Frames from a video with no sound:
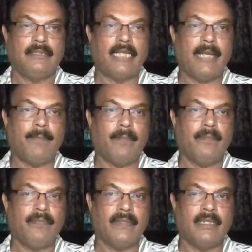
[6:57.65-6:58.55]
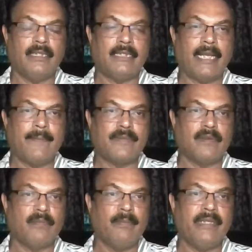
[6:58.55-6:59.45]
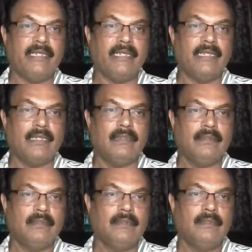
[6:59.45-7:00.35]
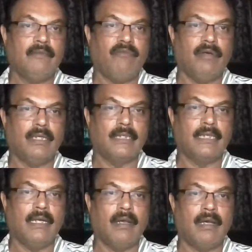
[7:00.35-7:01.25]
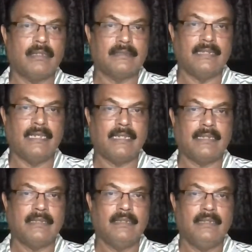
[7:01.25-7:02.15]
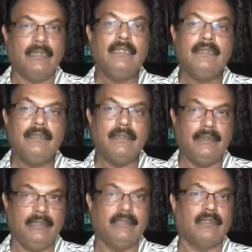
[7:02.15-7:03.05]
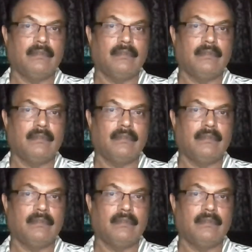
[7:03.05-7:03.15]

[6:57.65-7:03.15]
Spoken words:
types of material for glass, silk. These are the